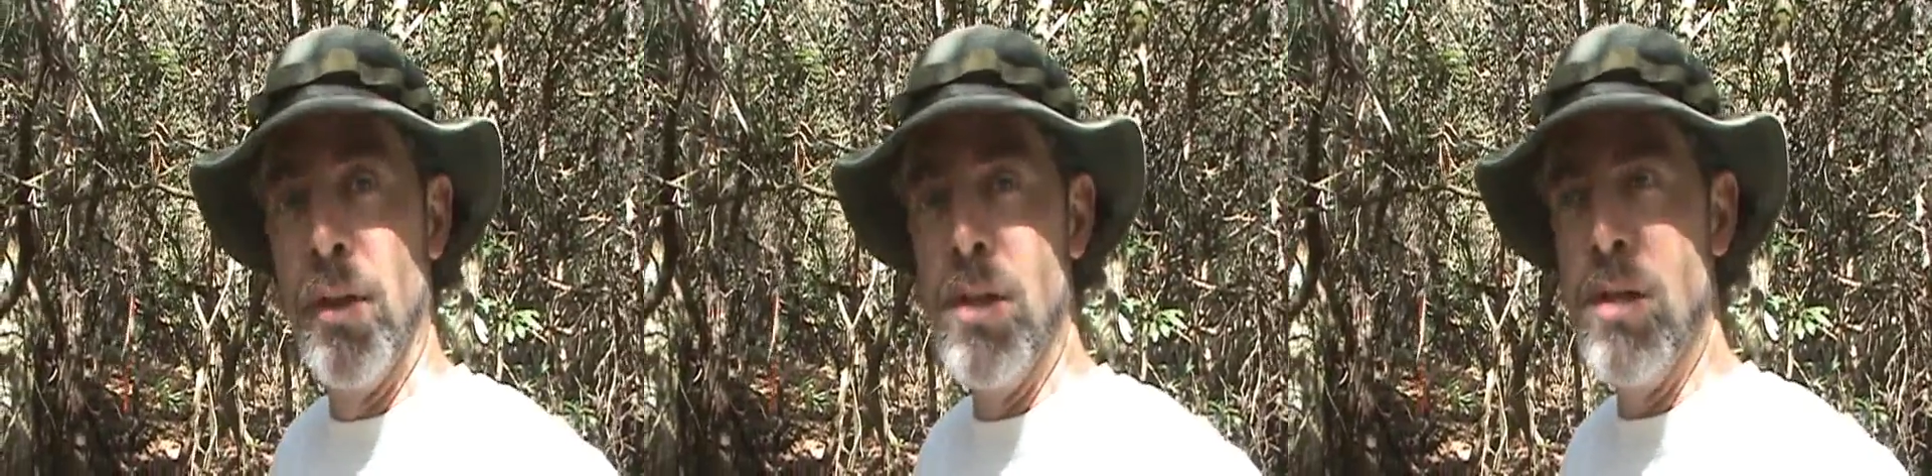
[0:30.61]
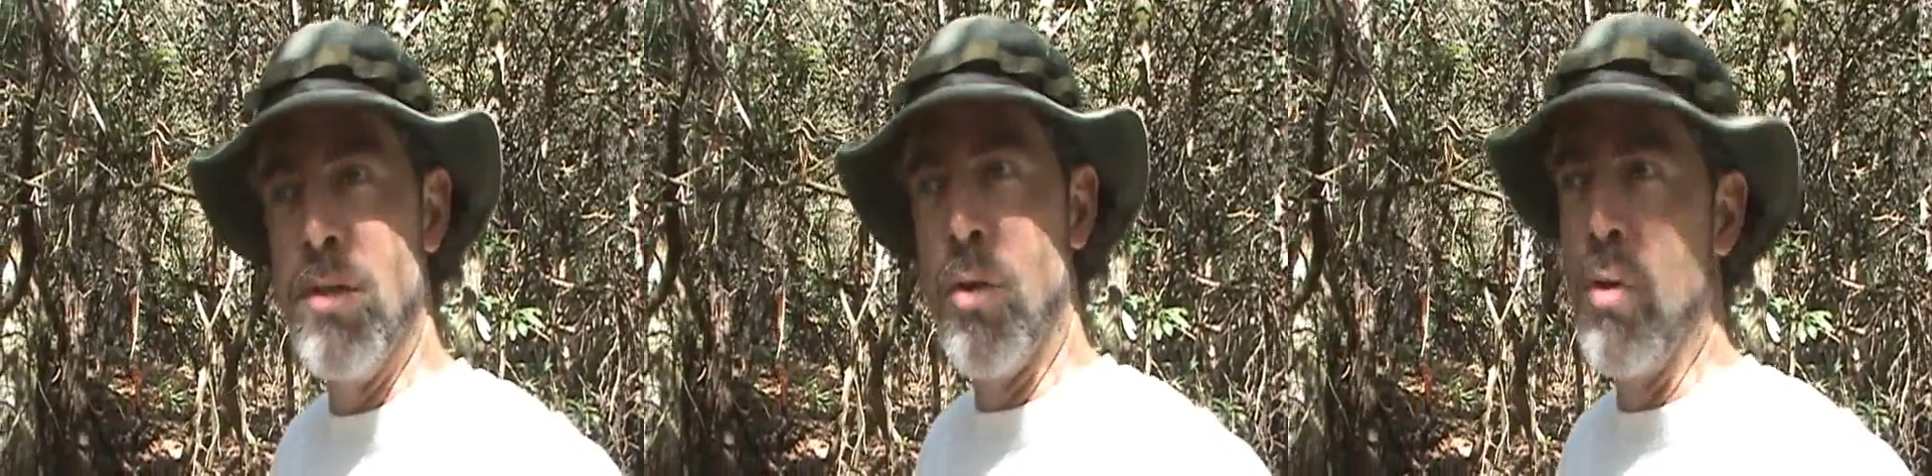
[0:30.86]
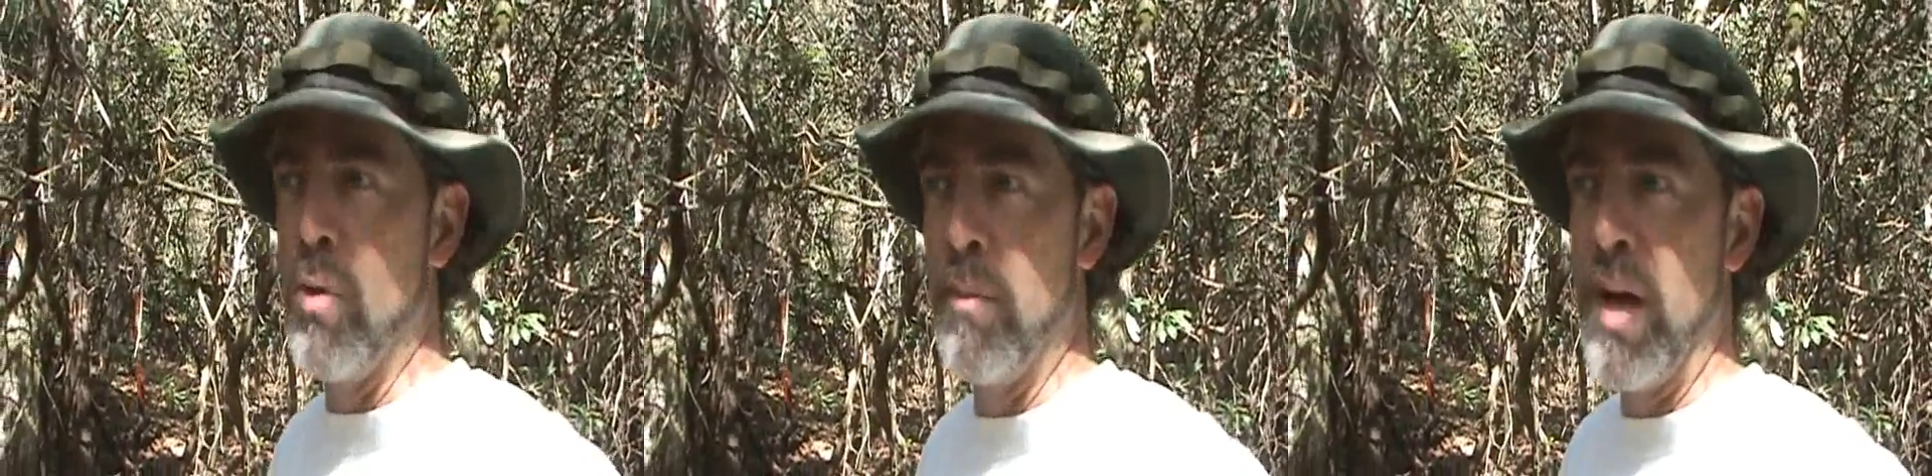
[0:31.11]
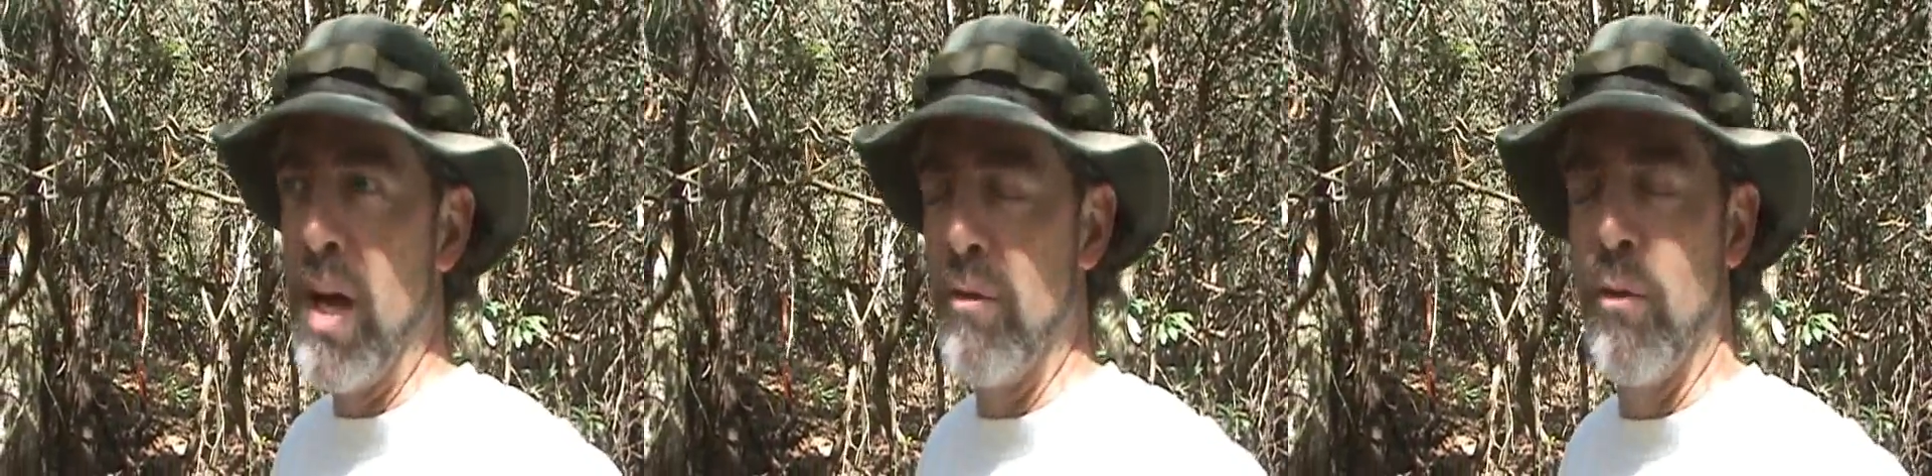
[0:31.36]
He's oh
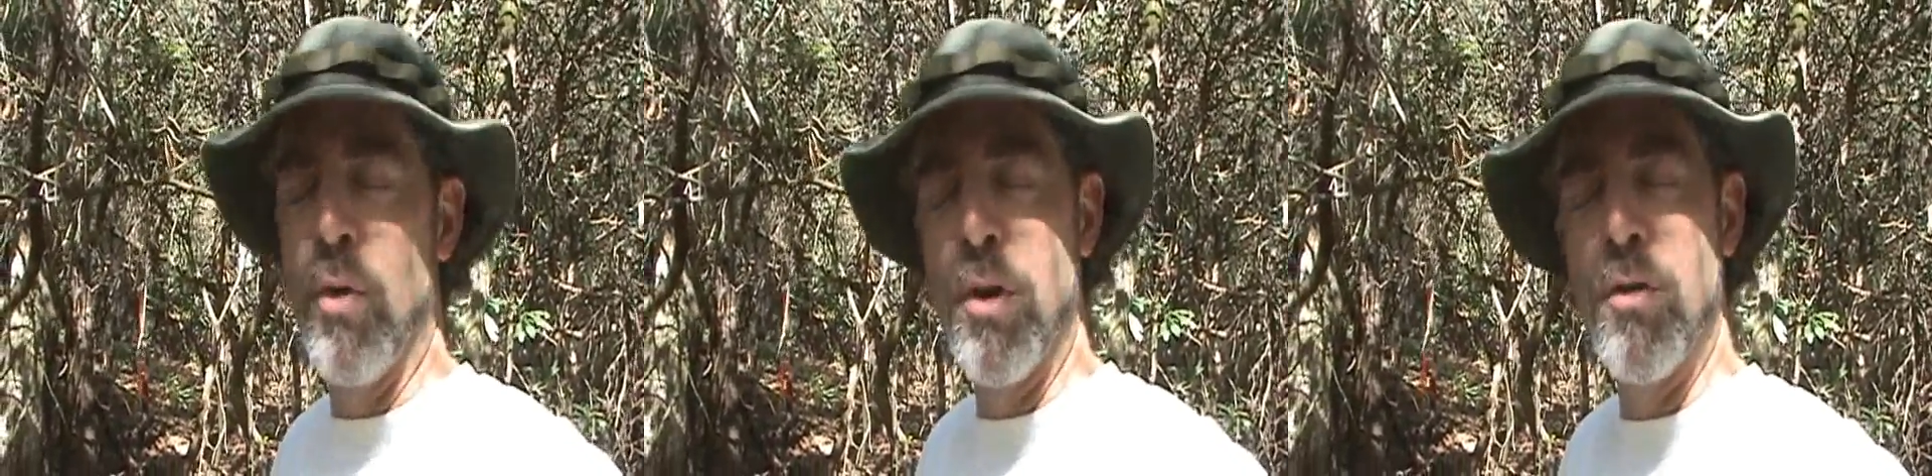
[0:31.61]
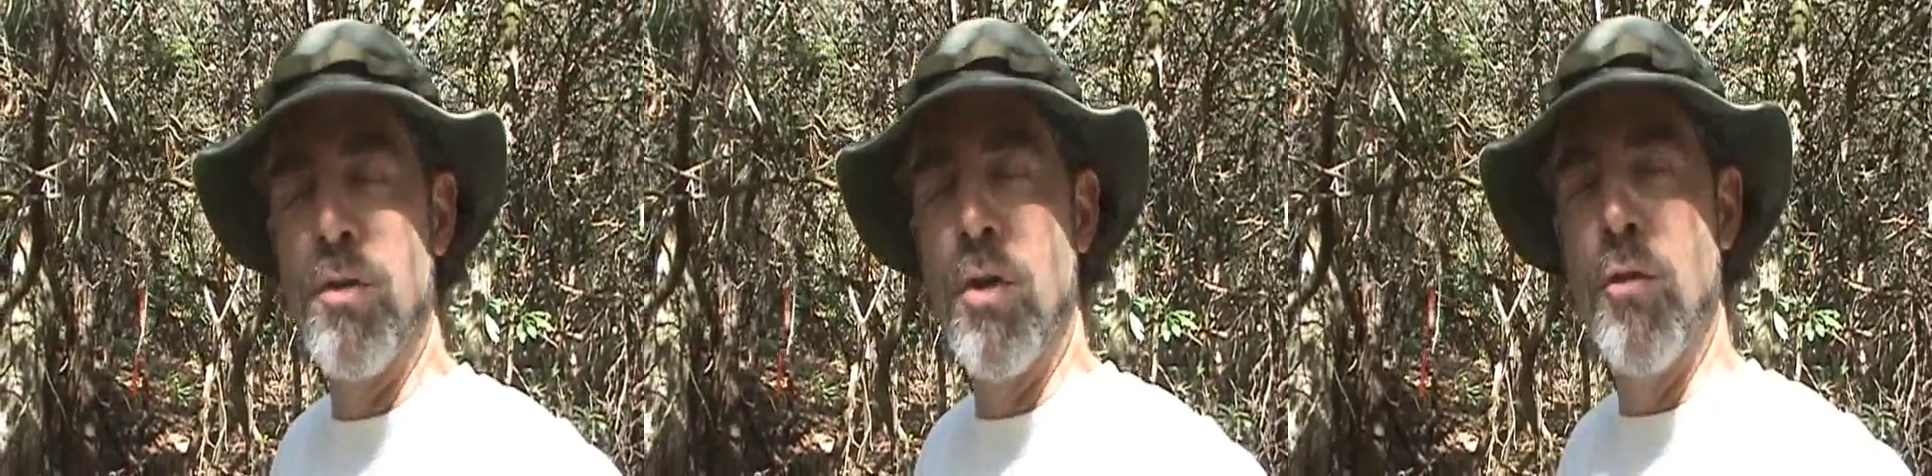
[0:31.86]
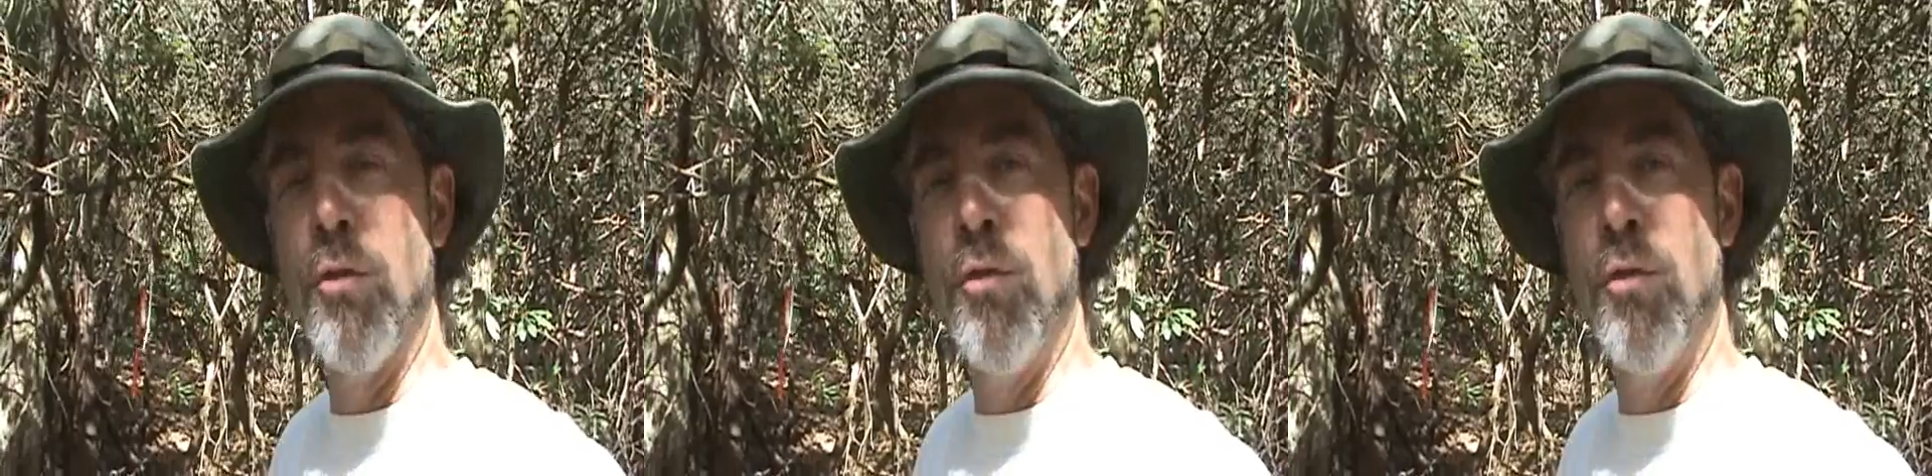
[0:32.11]
about 40 or so